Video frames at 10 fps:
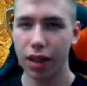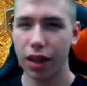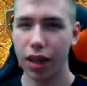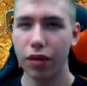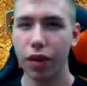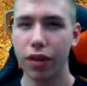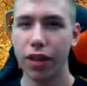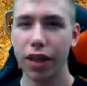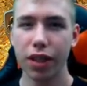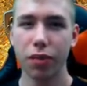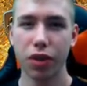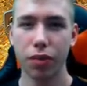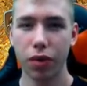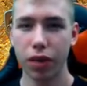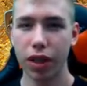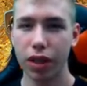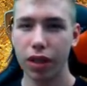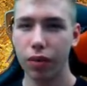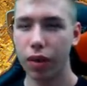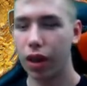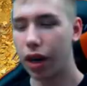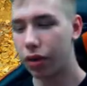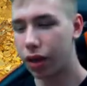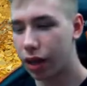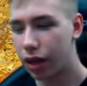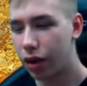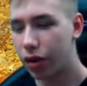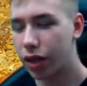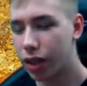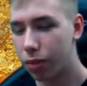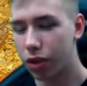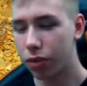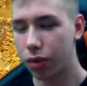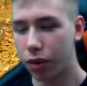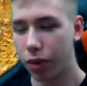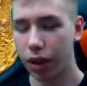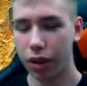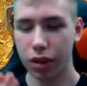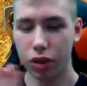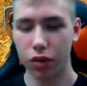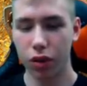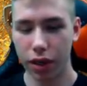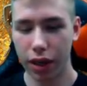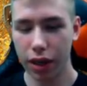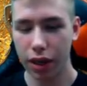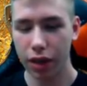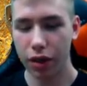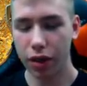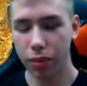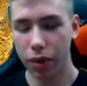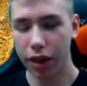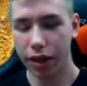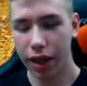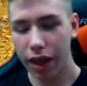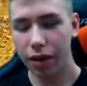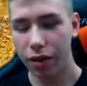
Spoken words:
Like if you have a 60% win rate with an aggro deck, or 60% win rate with a control deck, you can play 10